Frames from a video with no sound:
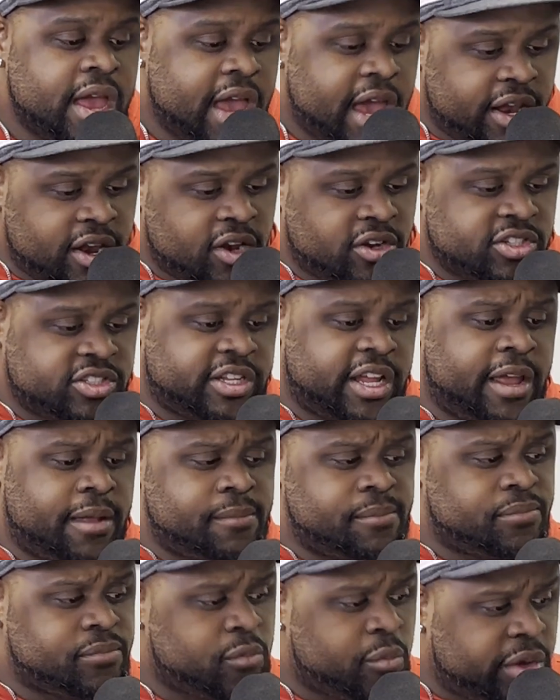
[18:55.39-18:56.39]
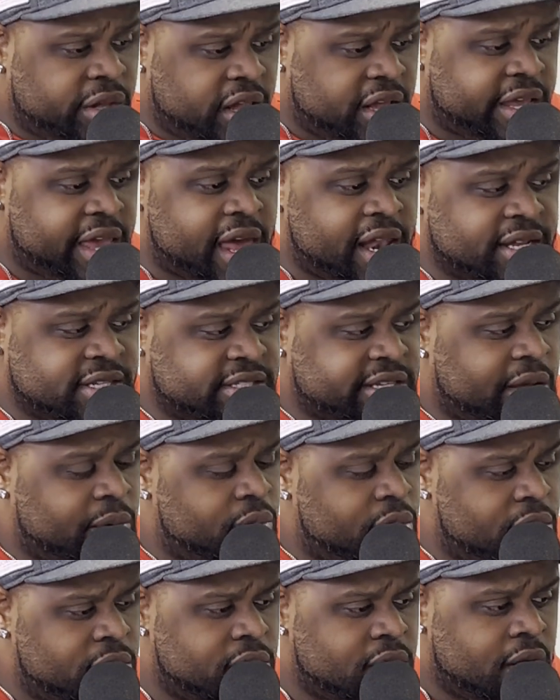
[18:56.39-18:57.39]
And understand, we look at it and say,
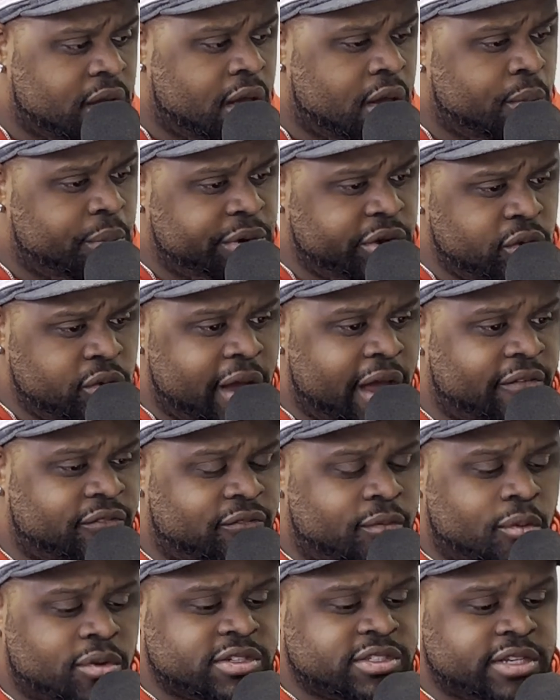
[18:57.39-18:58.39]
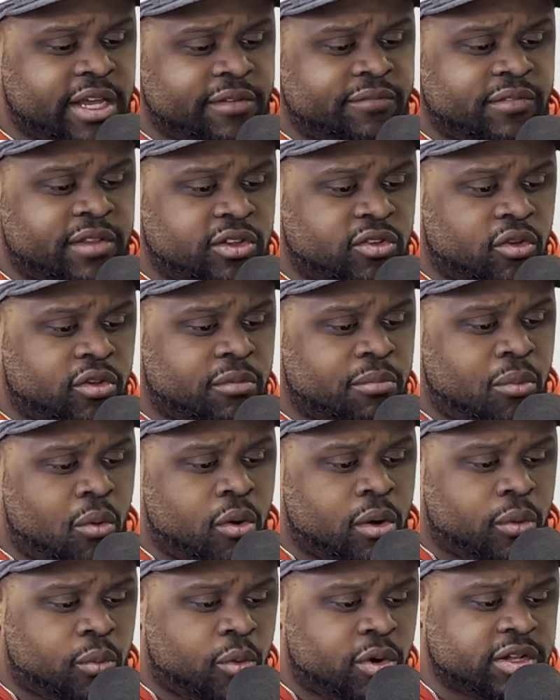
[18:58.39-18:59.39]
well, we do have 4 safeties on the
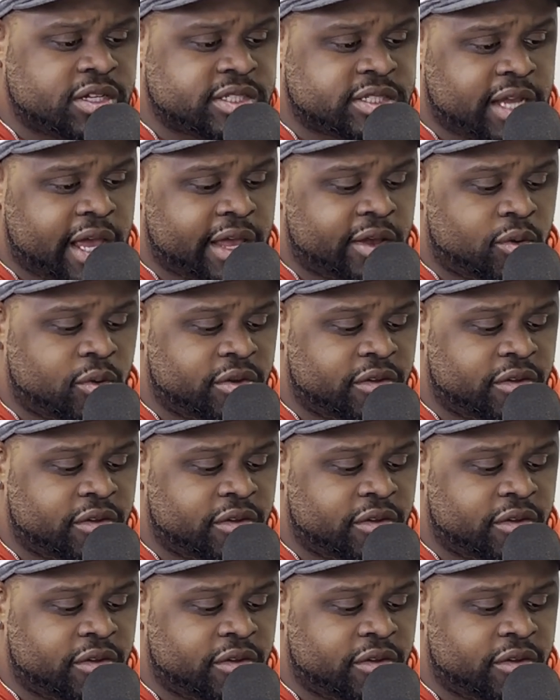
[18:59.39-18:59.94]
board. Where's this guy going